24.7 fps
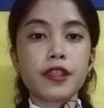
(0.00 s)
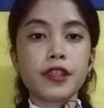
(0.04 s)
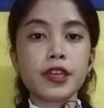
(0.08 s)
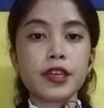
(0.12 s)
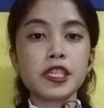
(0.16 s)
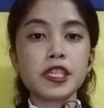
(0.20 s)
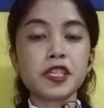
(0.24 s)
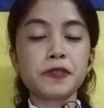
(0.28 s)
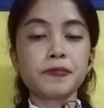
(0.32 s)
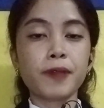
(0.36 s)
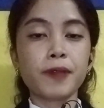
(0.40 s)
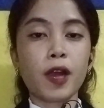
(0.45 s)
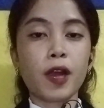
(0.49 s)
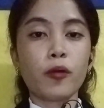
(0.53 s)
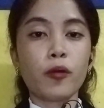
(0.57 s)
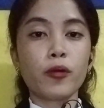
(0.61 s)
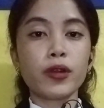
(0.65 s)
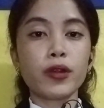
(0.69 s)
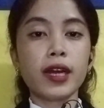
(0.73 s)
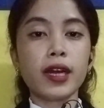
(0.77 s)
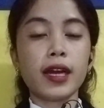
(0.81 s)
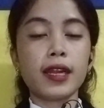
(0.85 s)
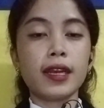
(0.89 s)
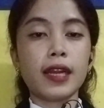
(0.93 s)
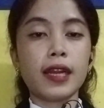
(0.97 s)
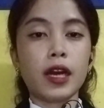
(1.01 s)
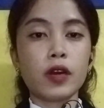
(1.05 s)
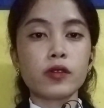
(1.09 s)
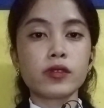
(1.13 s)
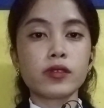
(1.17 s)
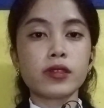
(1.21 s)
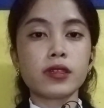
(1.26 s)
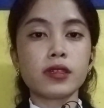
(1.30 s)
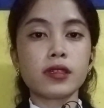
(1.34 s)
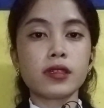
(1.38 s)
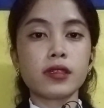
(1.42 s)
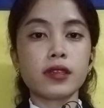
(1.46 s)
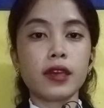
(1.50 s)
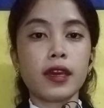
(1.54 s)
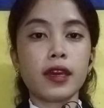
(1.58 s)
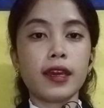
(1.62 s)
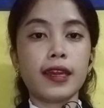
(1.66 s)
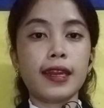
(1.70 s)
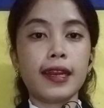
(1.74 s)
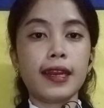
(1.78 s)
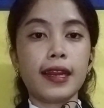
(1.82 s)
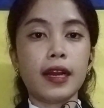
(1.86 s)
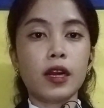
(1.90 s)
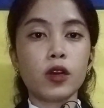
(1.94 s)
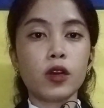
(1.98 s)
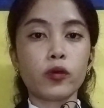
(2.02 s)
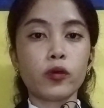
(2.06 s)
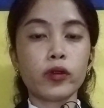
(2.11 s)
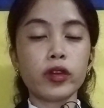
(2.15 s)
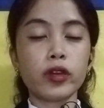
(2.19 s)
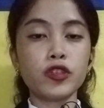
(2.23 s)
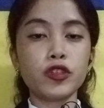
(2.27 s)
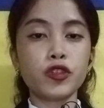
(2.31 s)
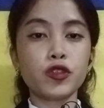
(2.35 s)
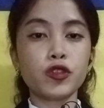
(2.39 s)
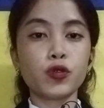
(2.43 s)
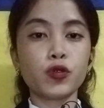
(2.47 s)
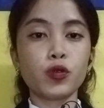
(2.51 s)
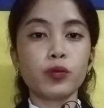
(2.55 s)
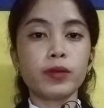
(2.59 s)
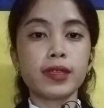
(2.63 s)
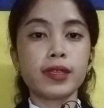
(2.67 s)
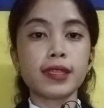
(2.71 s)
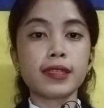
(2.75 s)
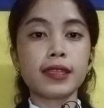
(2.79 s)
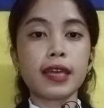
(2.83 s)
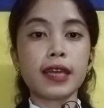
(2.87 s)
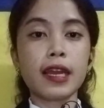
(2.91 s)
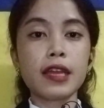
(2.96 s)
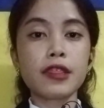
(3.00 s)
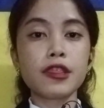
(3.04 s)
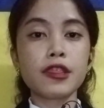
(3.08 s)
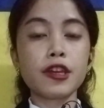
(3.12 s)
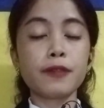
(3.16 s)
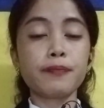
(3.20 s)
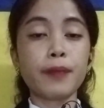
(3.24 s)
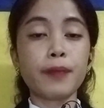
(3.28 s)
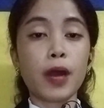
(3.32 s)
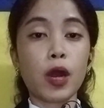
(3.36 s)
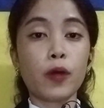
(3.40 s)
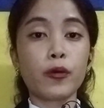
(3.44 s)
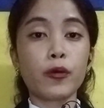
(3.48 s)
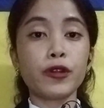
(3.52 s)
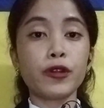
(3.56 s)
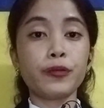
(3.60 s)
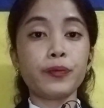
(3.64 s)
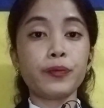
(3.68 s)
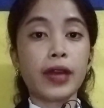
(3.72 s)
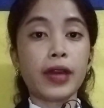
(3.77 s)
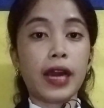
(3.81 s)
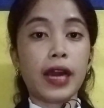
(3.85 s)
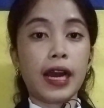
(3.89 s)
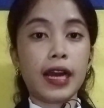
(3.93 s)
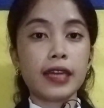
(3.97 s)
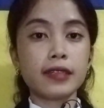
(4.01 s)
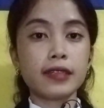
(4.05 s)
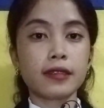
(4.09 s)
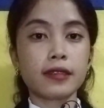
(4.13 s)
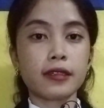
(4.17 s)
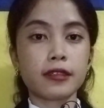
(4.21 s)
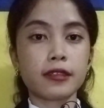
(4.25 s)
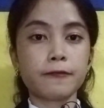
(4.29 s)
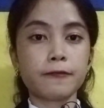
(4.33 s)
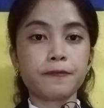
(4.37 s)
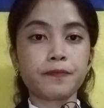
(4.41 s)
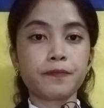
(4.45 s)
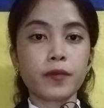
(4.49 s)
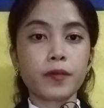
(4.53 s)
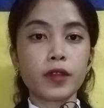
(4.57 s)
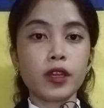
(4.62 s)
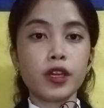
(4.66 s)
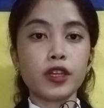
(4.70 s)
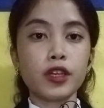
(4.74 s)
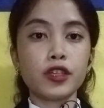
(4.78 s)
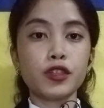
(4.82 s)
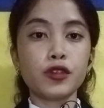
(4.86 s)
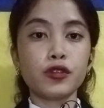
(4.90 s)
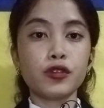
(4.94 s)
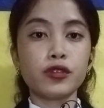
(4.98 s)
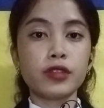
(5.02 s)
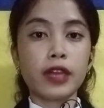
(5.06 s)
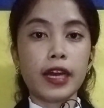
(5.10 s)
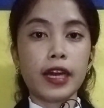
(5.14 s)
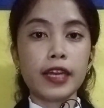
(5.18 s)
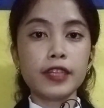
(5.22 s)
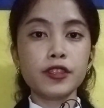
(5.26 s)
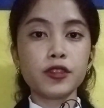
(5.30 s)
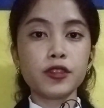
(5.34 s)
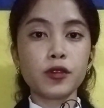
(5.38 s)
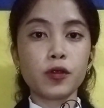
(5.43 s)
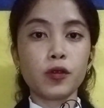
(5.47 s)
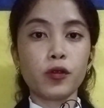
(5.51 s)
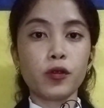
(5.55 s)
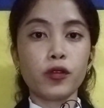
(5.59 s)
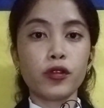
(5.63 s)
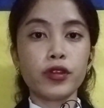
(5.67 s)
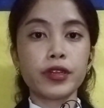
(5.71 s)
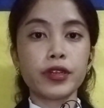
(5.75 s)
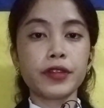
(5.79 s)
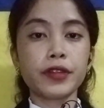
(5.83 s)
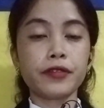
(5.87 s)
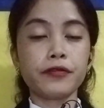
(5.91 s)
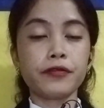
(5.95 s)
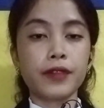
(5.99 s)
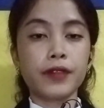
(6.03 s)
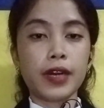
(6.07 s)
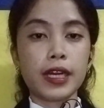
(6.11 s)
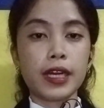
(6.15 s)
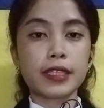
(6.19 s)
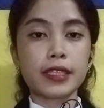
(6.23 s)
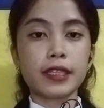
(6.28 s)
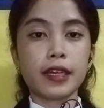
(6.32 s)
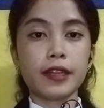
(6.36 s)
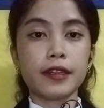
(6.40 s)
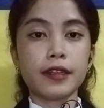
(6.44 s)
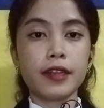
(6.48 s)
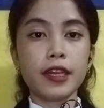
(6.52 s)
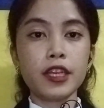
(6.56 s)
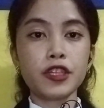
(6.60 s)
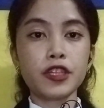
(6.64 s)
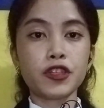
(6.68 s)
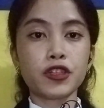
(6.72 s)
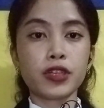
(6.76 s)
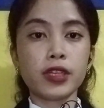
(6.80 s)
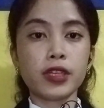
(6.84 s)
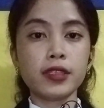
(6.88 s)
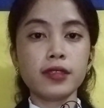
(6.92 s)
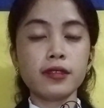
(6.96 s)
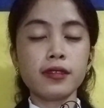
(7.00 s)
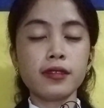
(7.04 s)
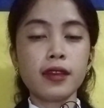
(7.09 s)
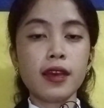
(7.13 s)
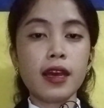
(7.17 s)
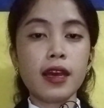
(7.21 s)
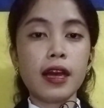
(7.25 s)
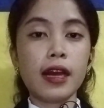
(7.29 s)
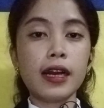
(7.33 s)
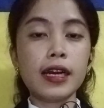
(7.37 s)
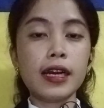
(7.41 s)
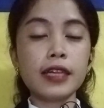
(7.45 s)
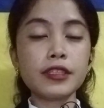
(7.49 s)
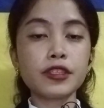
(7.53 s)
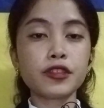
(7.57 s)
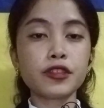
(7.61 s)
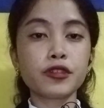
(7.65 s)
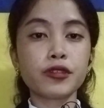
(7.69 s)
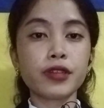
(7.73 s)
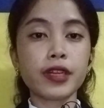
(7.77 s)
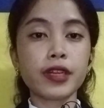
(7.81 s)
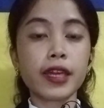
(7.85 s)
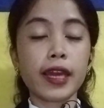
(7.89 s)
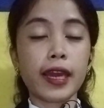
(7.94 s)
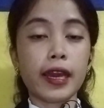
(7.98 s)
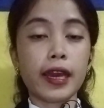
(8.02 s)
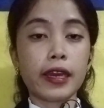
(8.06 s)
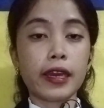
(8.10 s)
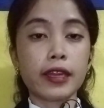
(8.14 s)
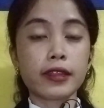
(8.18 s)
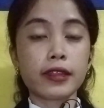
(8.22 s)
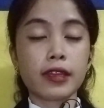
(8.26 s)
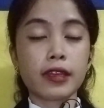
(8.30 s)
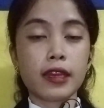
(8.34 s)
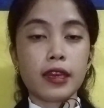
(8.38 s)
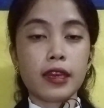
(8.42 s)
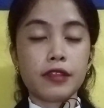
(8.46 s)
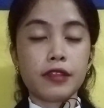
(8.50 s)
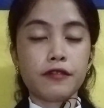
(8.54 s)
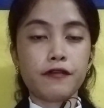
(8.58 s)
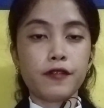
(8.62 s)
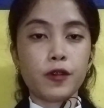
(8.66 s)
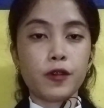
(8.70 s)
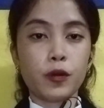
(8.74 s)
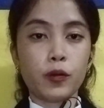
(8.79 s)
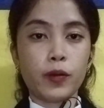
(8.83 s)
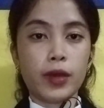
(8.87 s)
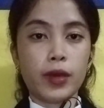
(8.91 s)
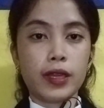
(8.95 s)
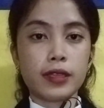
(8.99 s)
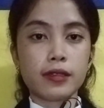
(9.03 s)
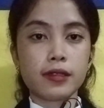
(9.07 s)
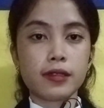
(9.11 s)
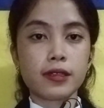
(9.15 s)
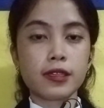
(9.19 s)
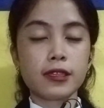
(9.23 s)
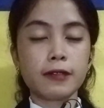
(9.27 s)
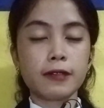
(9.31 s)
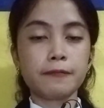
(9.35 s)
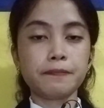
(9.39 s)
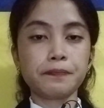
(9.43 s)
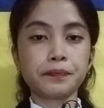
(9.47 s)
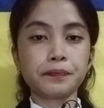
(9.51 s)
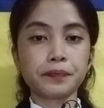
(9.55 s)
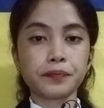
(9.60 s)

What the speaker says: This power allows a language to maintain the power behind it, unite or divide a nation, and create influence.